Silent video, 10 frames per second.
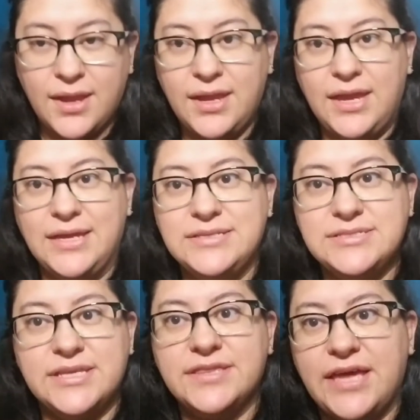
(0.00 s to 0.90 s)

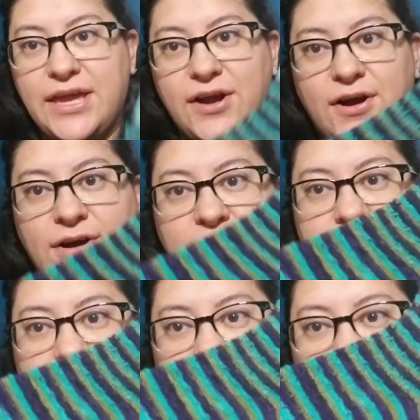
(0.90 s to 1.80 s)
And they
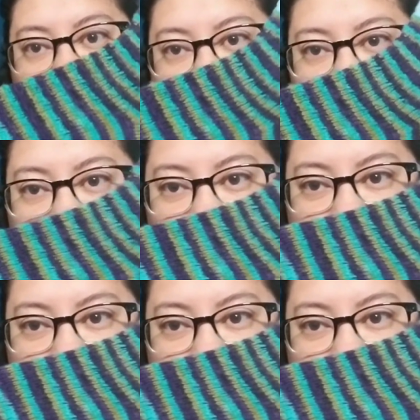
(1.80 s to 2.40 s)
are a pair of